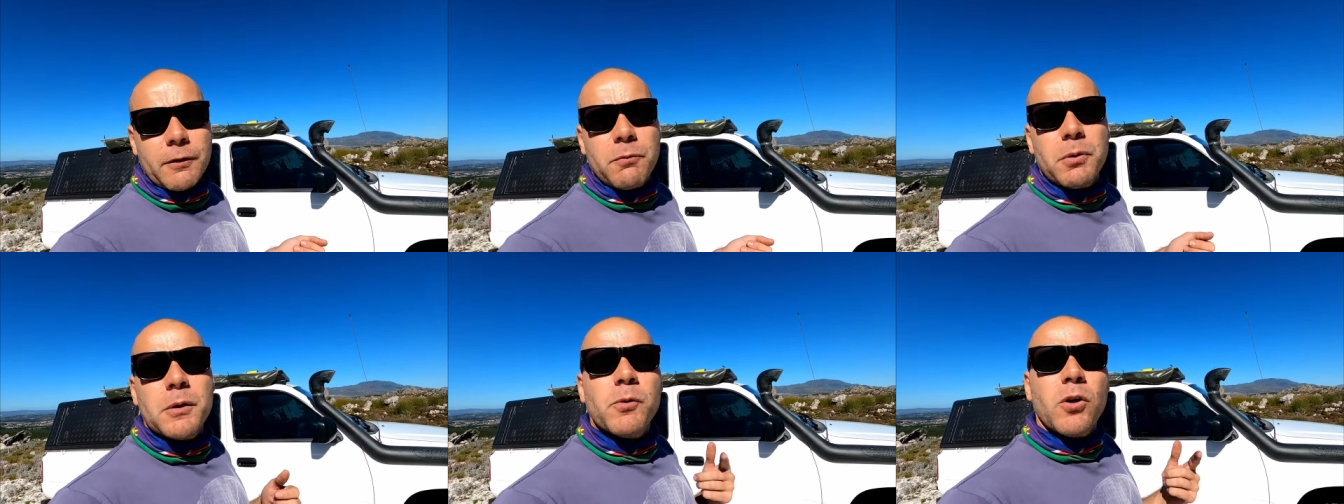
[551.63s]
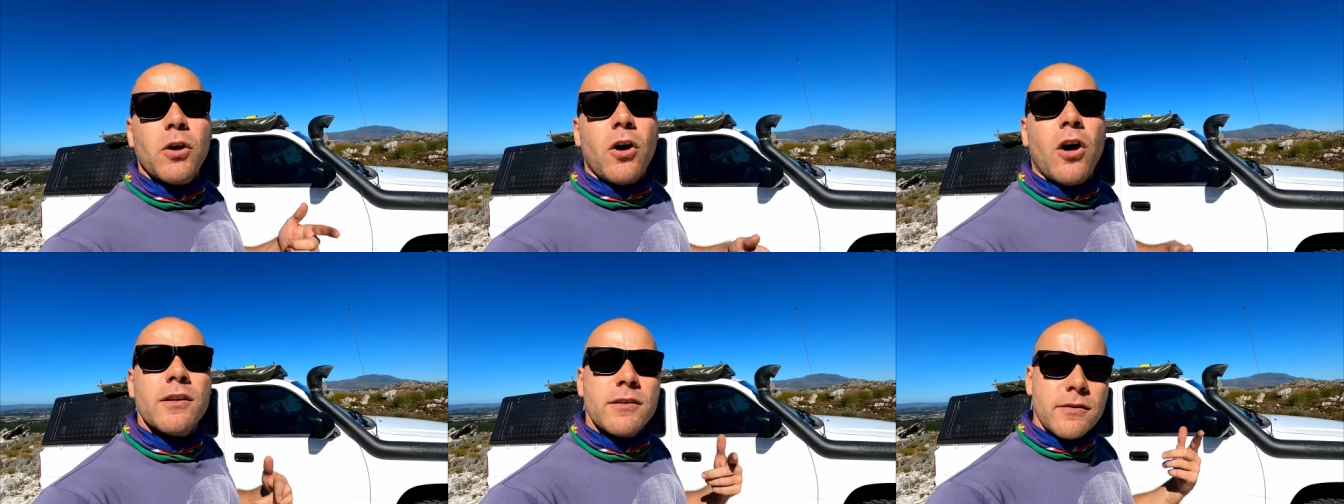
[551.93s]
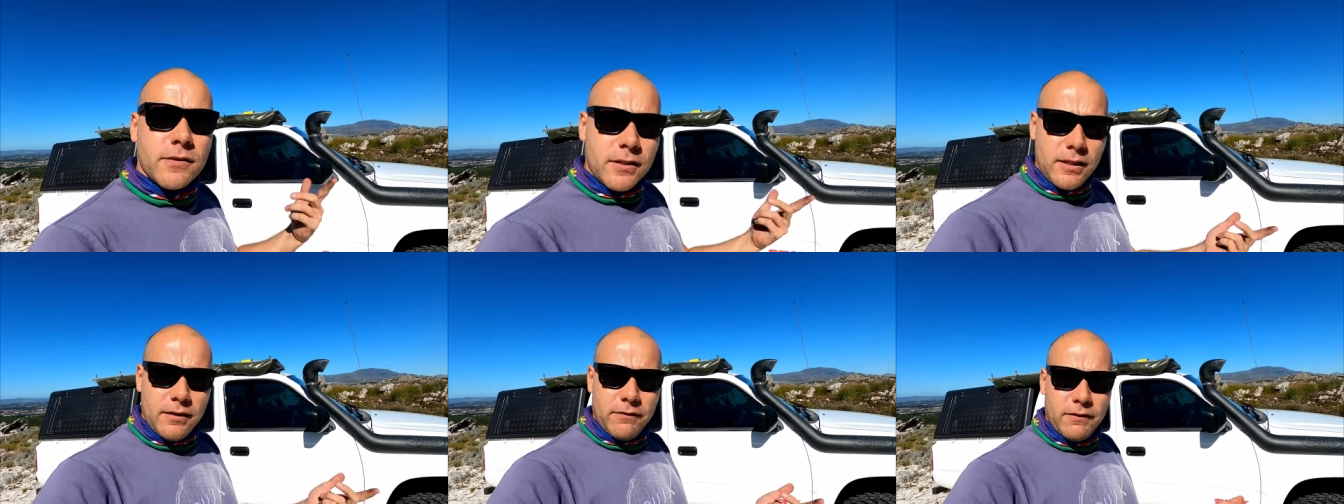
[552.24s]
If people can't
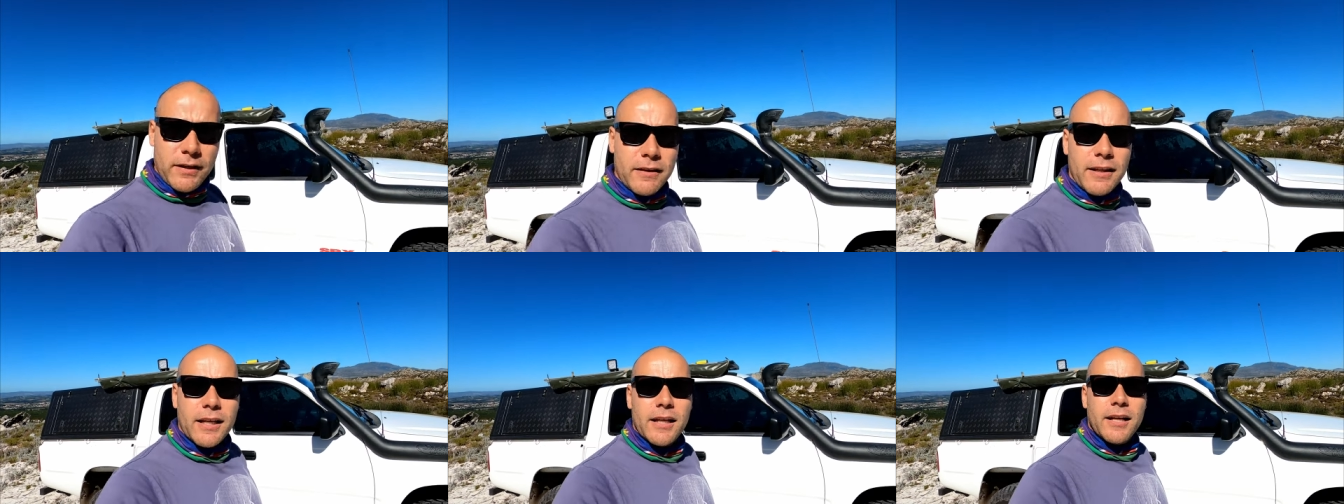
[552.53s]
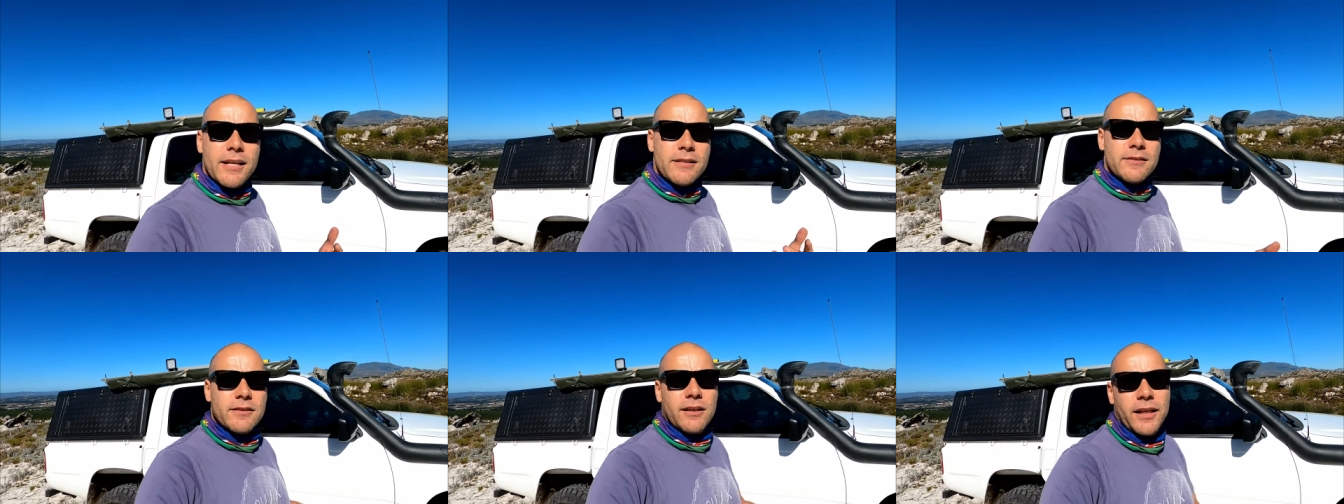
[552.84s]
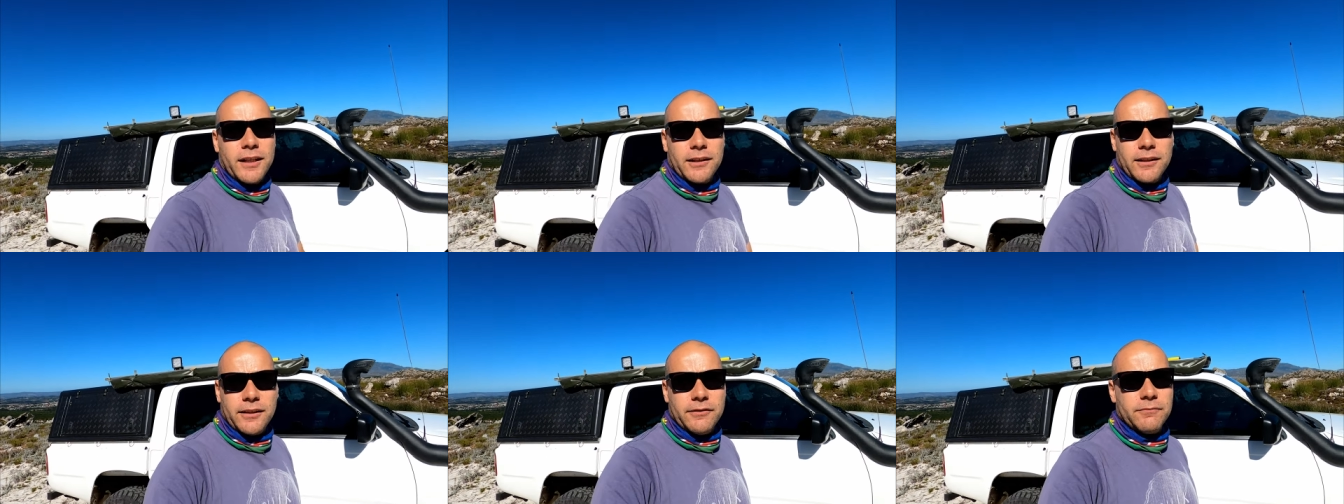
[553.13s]
see in there, they're less
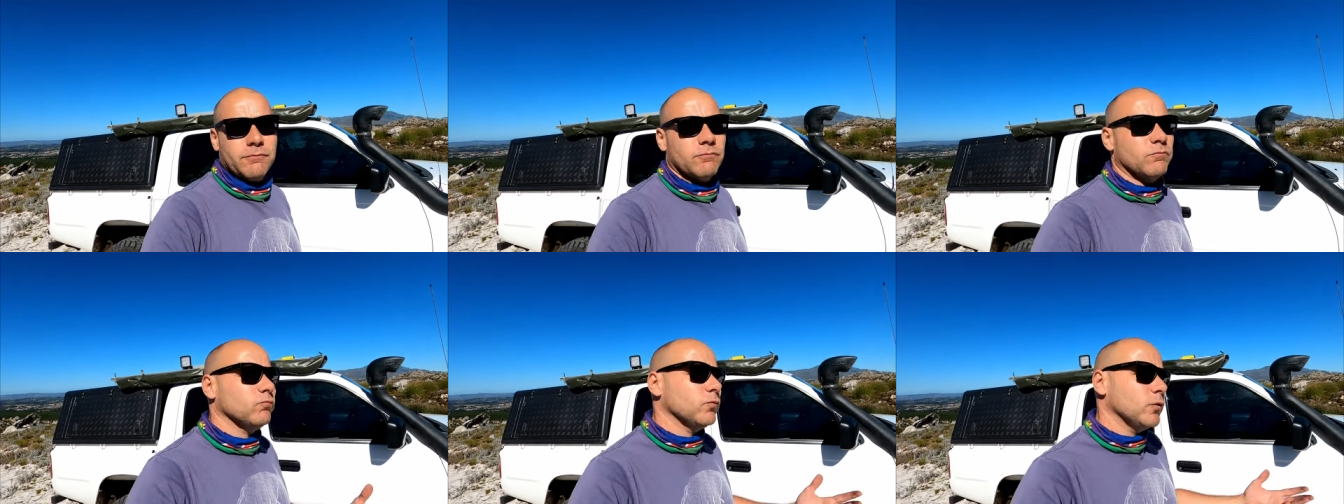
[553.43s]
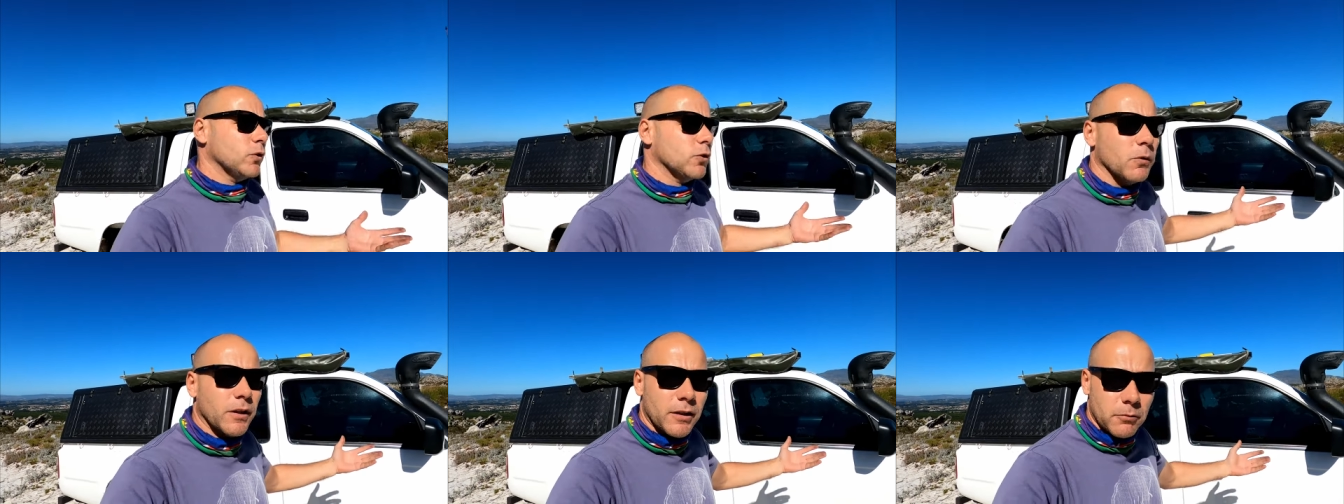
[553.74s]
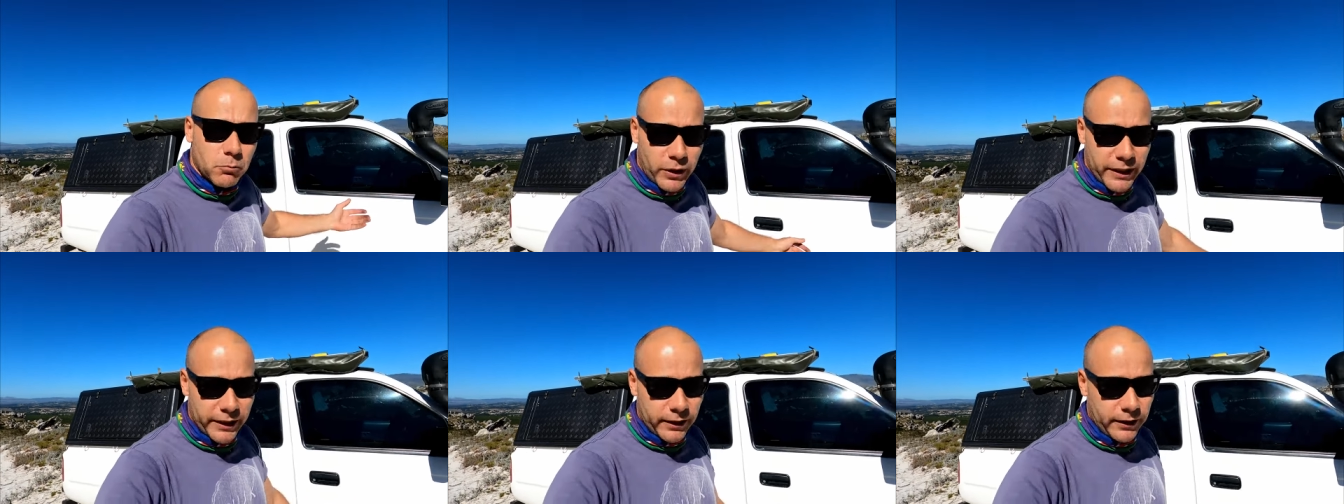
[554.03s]
likely to want
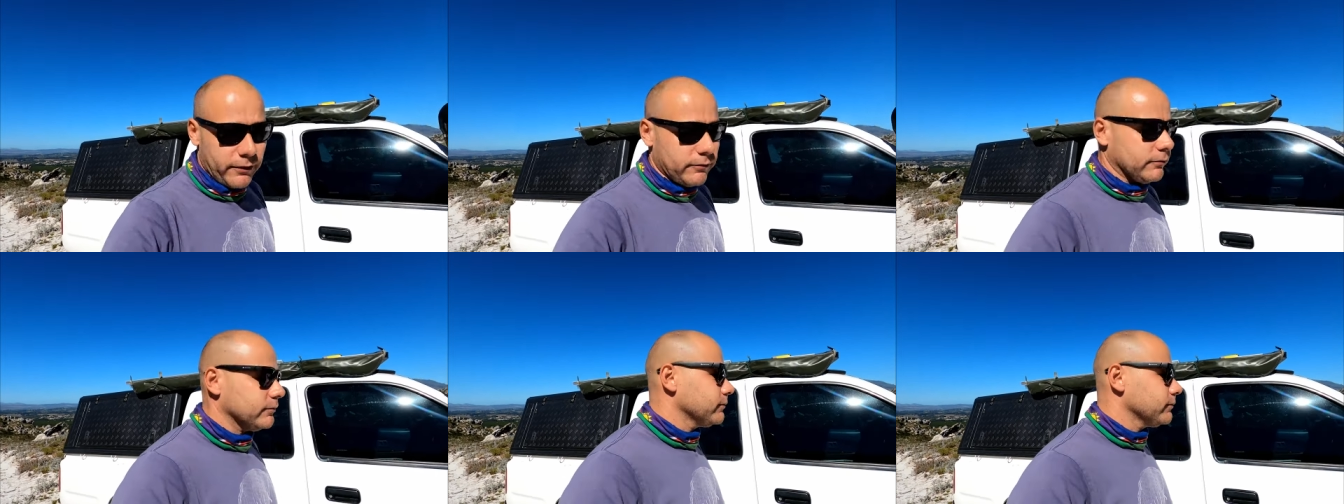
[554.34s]
to break in